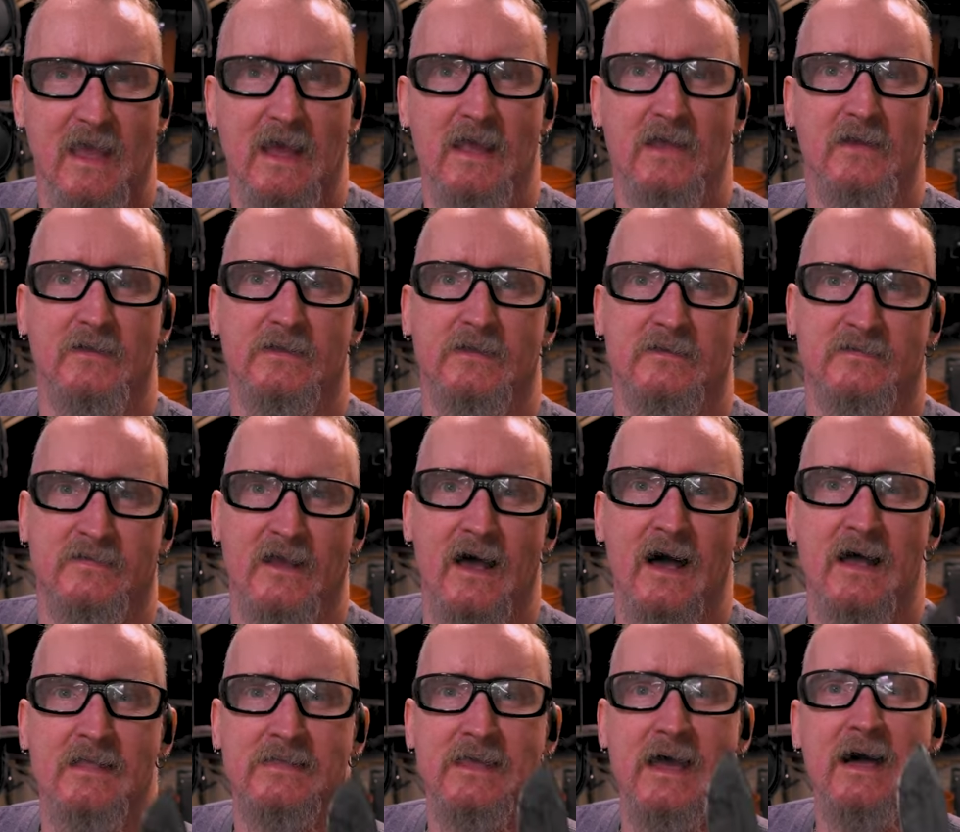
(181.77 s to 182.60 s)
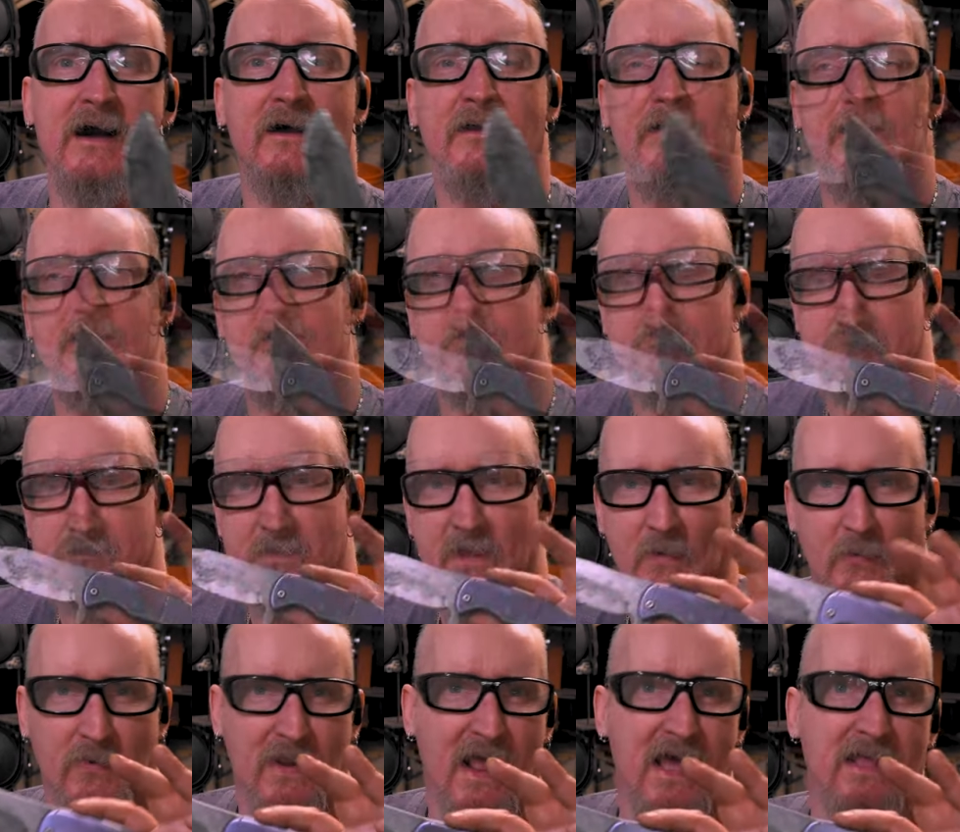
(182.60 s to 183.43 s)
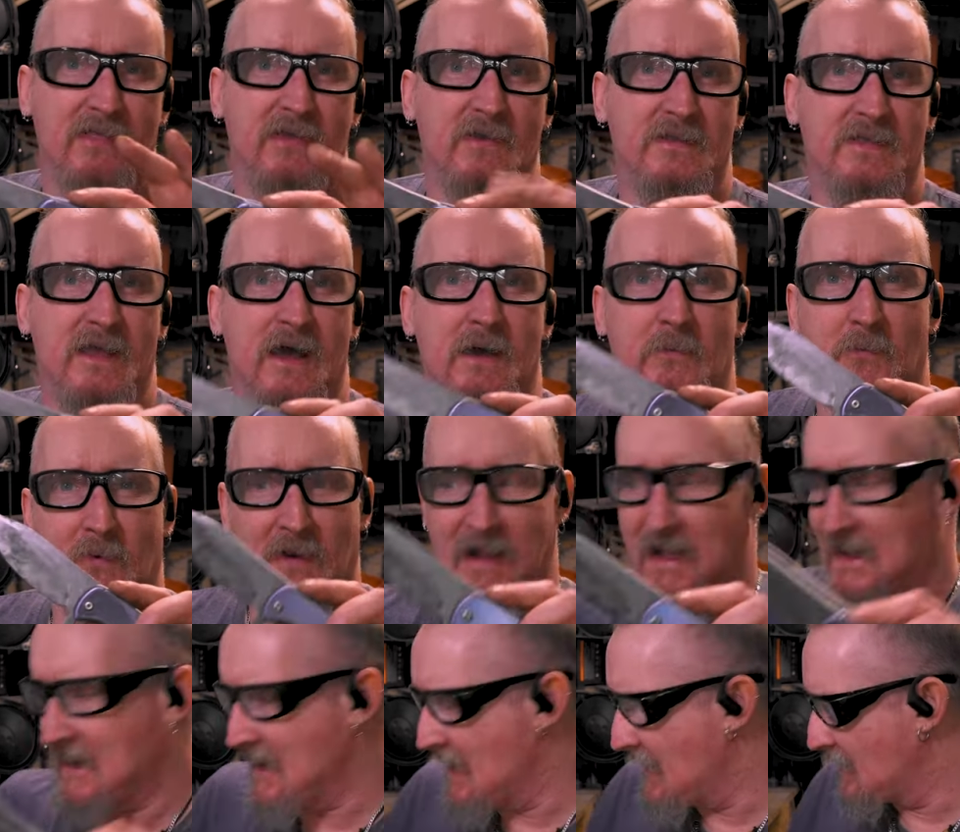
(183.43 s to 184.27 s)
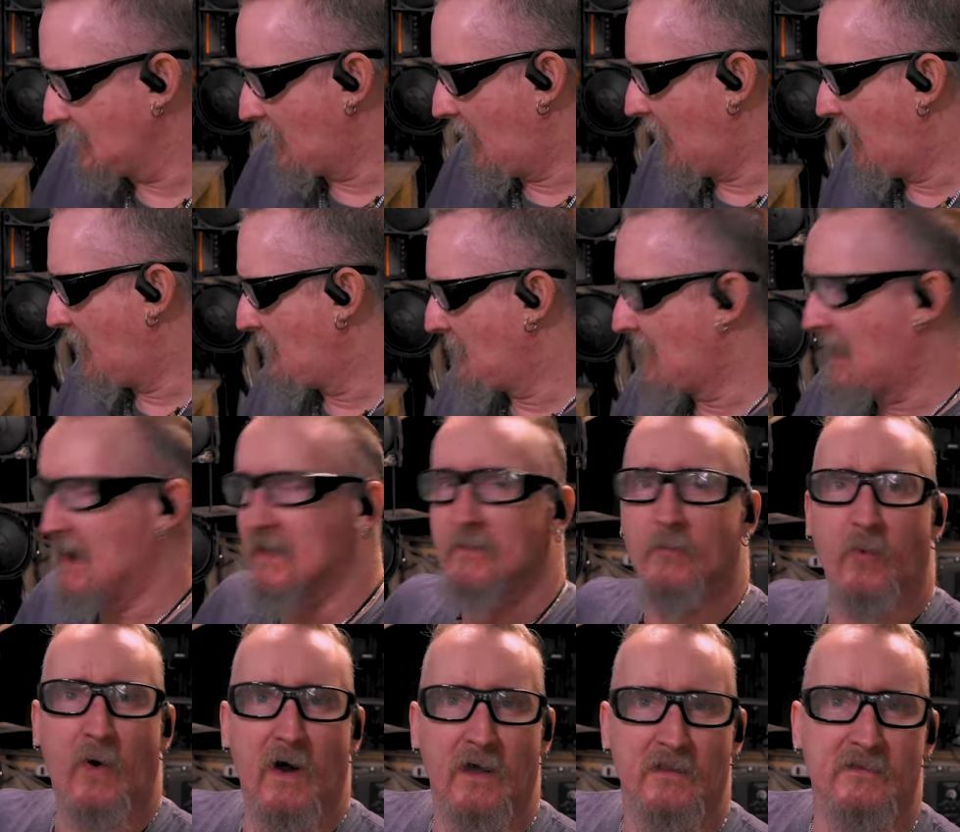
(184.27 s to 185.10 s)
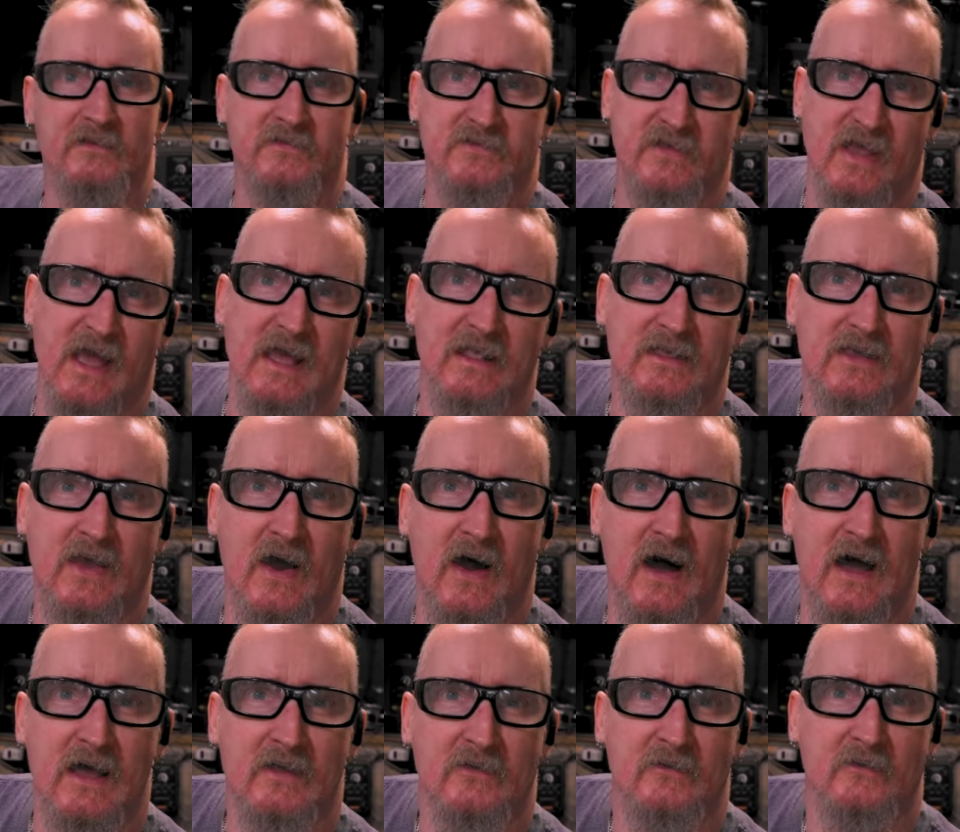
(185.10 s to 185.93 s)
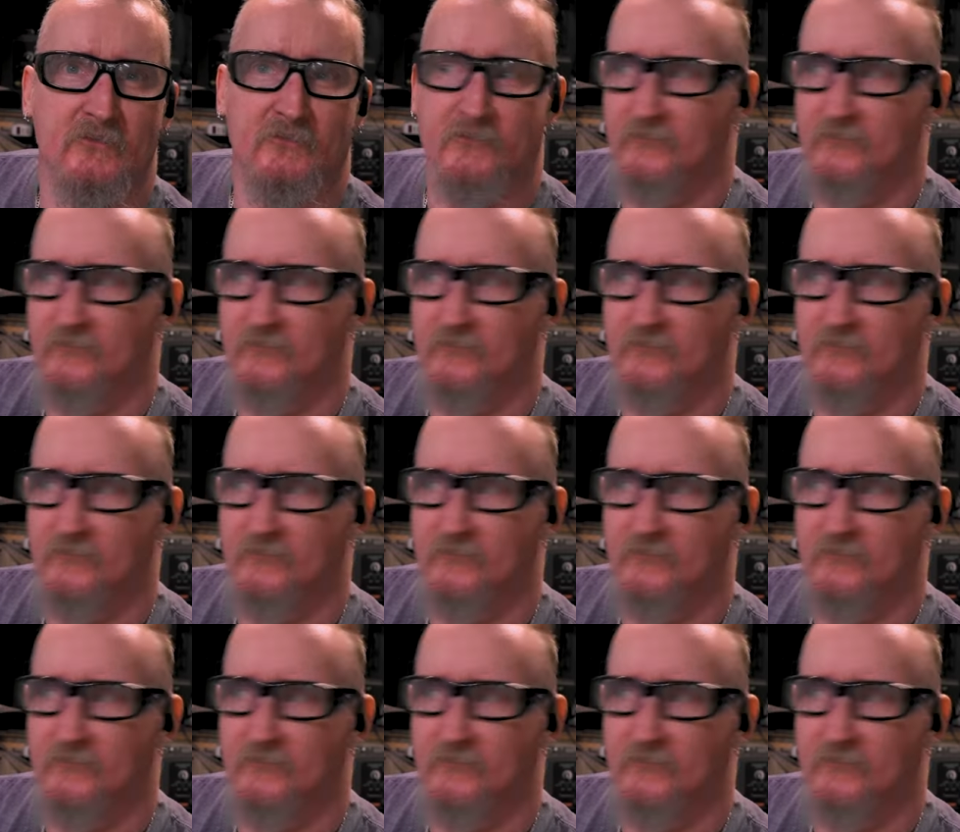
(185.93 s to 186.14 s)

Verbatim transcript: get your design down because when I looked at what I had all mine water jet cut,